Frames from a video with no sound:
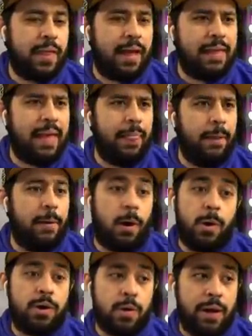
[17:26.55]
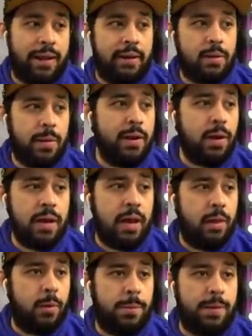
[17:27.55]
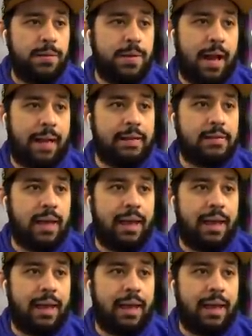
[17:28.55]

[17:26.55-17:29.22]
that yellow or green. Green or yellow would be nice.